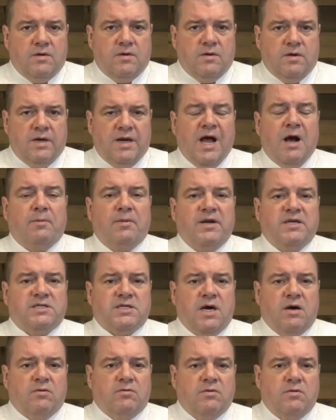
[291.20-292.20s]
And how many's
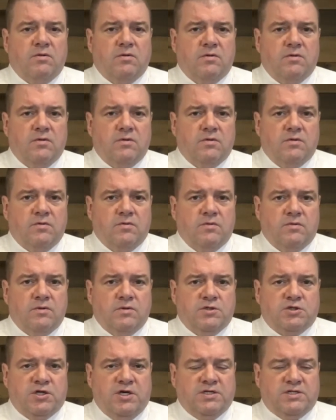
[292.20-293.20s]
out?
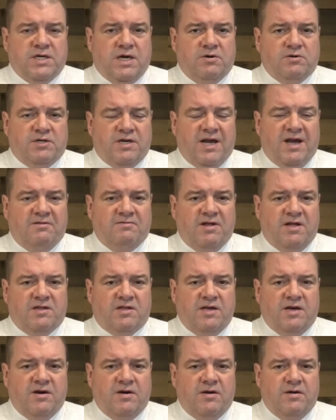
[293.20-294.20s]
Shares out. Do you have that
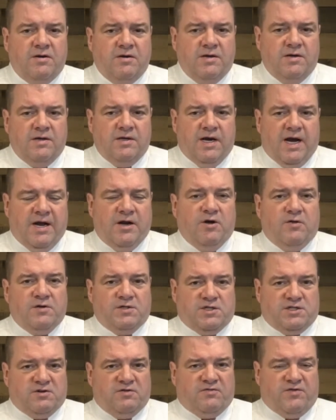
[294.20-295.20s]
there? I know this
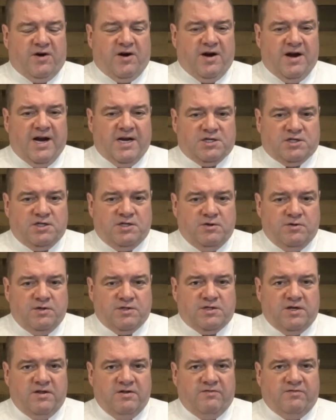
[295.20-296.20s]
isn't fair. I asked you to do this on the fly.